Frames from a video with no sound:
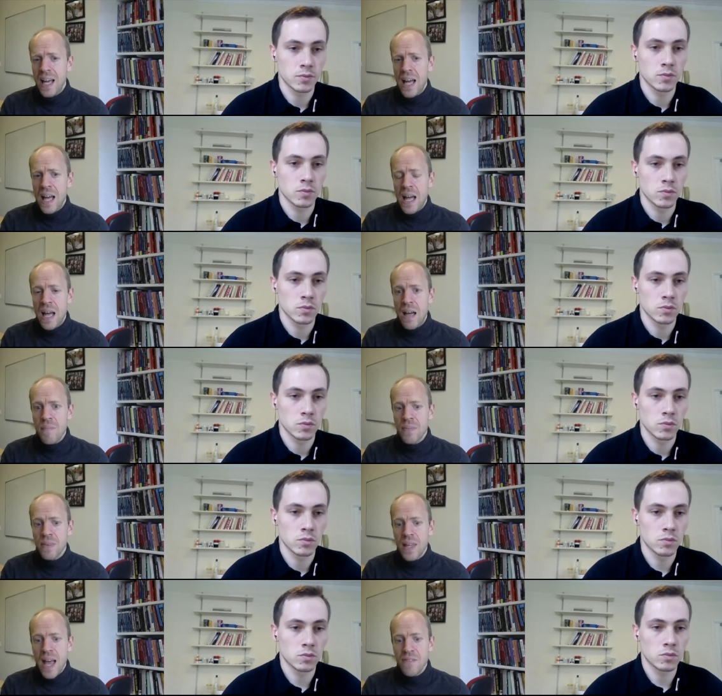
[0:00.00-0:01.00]

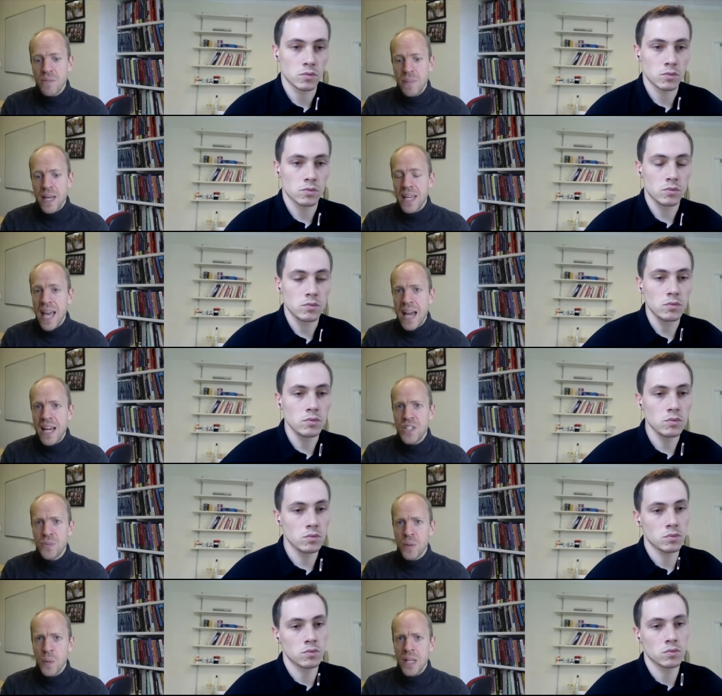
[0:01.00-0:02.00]
Speaker 1: um, have to be engaged
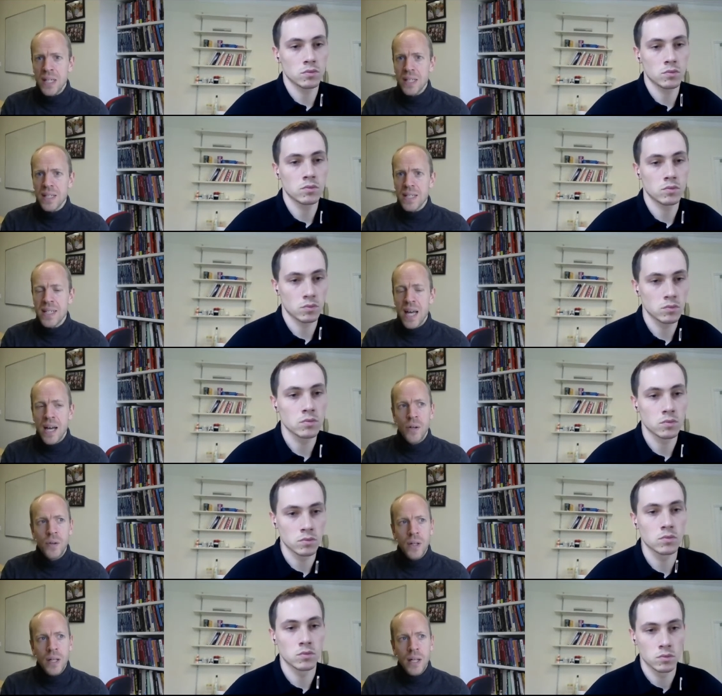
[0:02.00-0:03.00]
with the world.
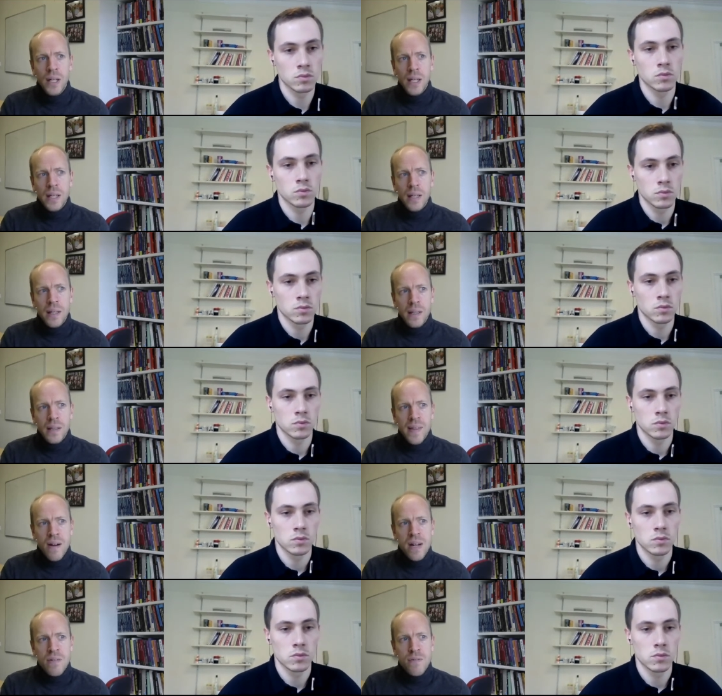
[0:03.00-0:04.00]
So
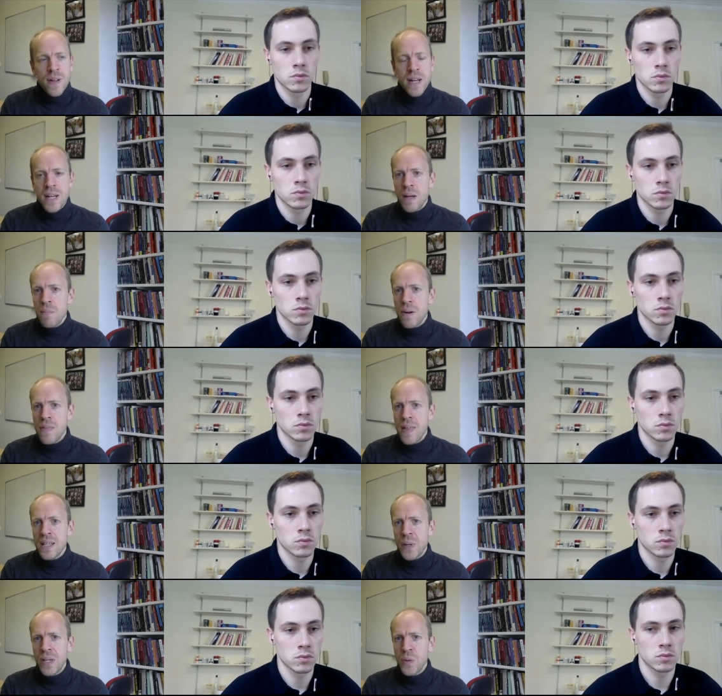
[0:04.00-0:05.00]
there are an infinite number of
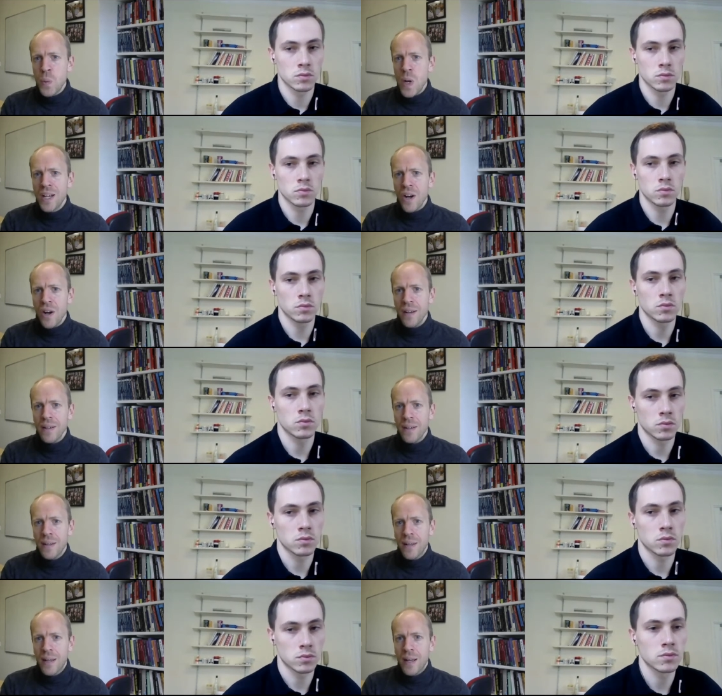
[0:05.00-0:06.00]
things we could work on,
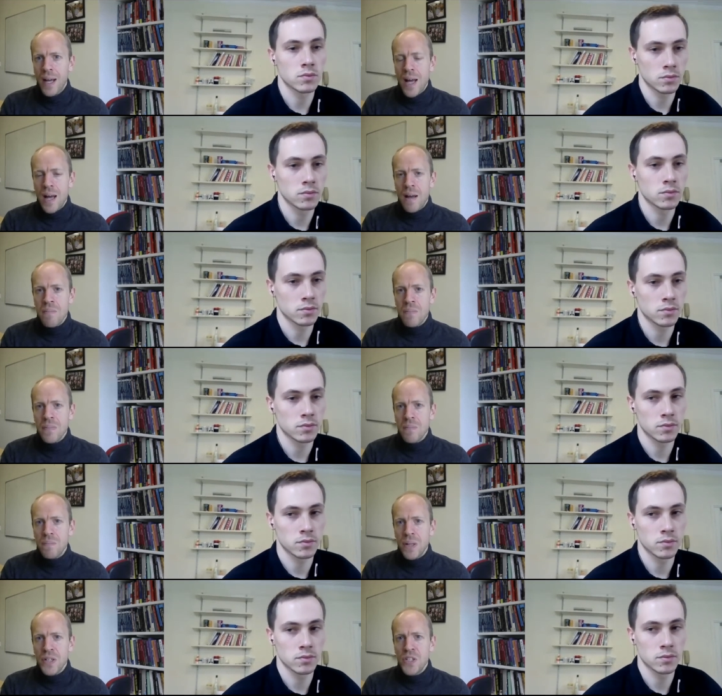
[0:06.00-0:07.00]
um,
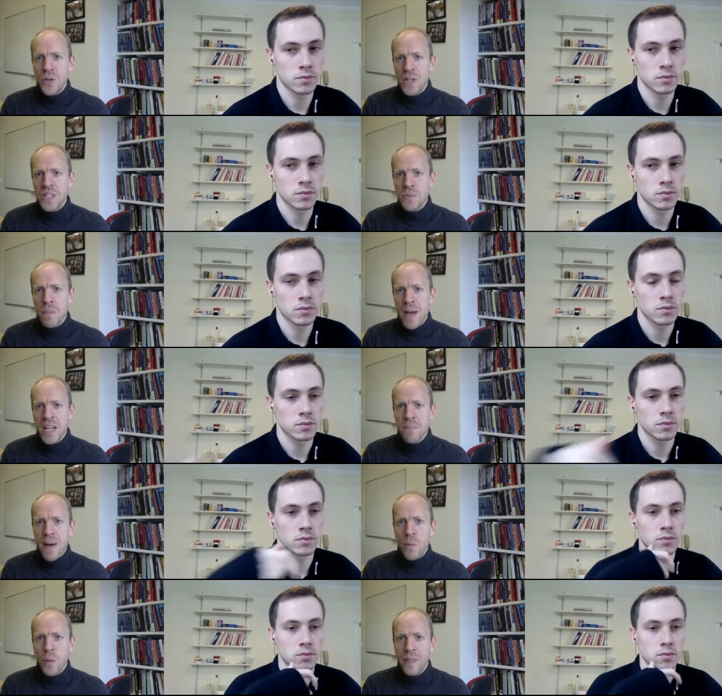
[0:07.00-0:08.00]
but the choices we make
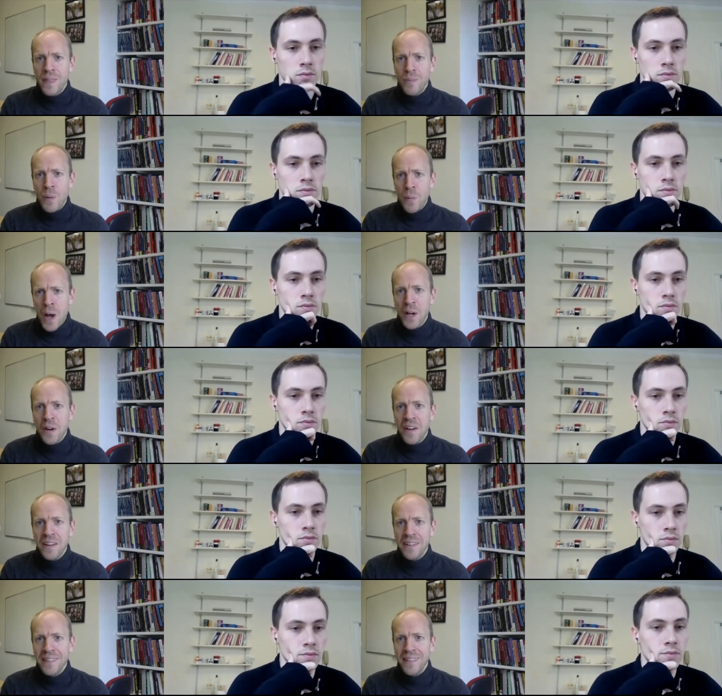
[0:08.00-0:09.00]
about what we work
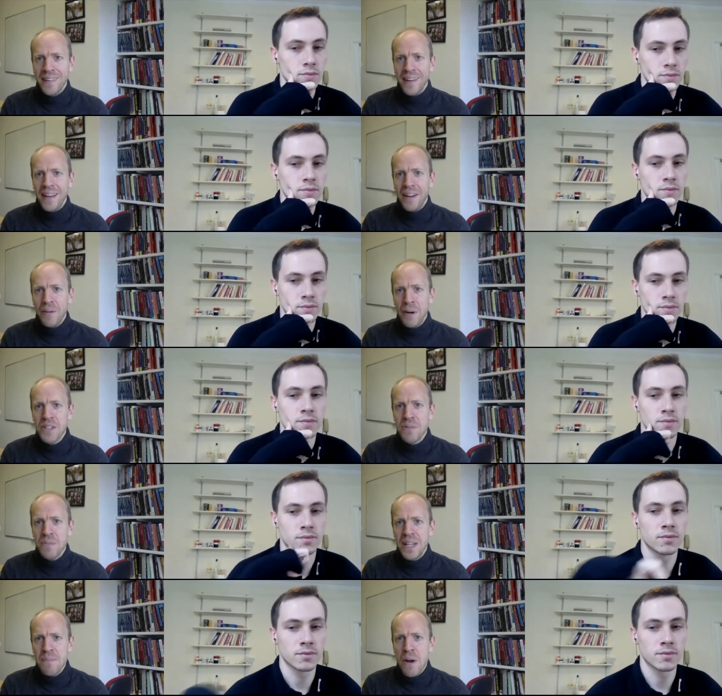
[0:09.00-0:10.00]
on are
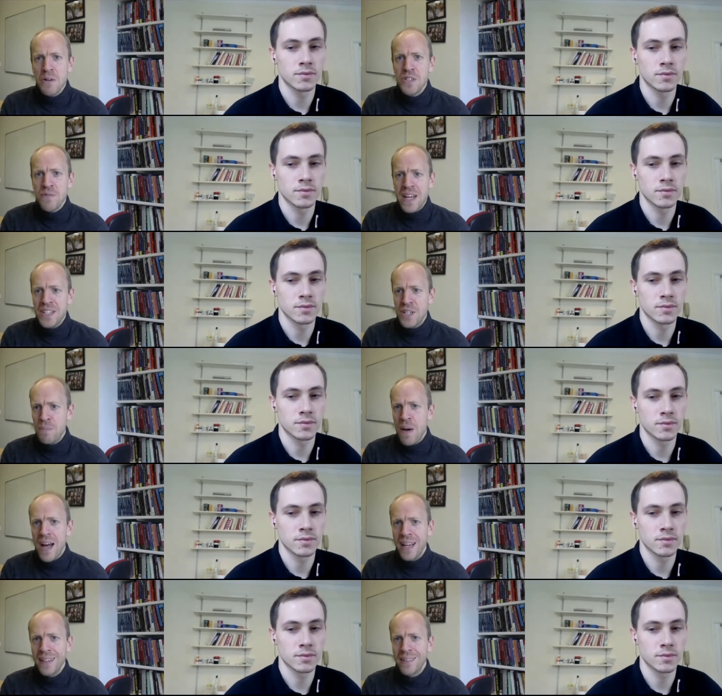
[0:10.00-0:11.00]
ultimately motivated
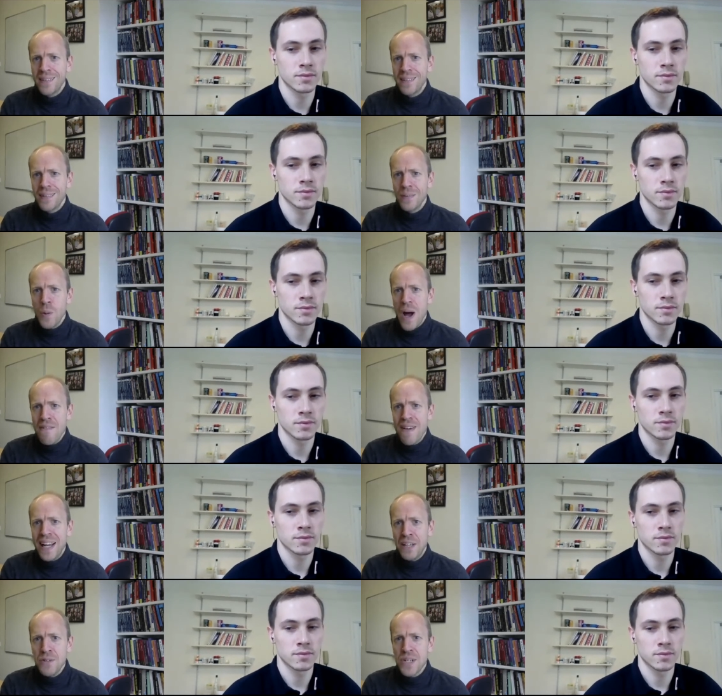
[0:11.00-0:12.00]
by what our
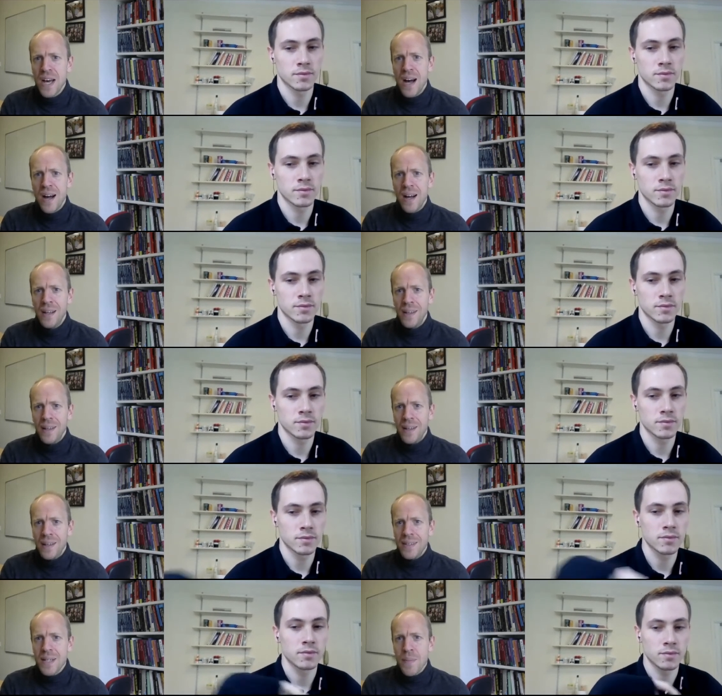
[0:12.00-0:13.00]
values are,
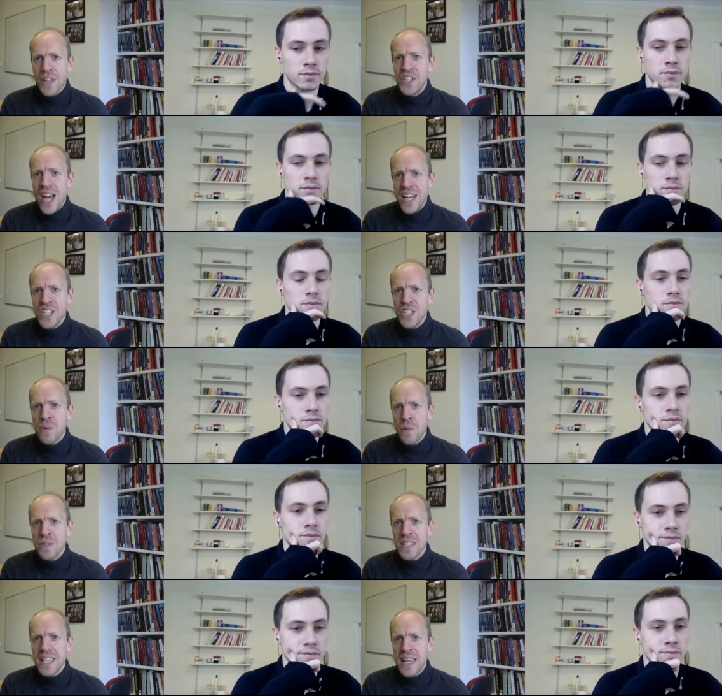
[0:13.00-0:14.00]
some of the changes we
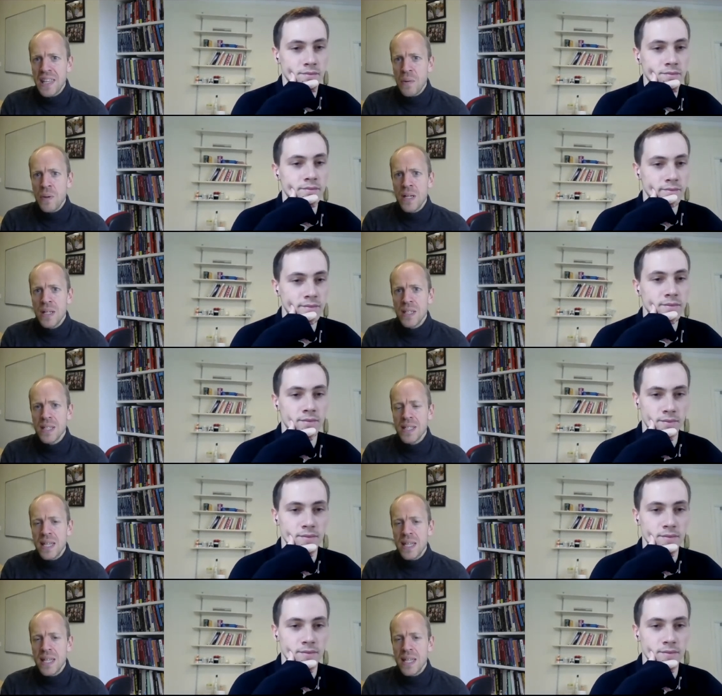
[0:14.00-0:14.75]
want to see in the world.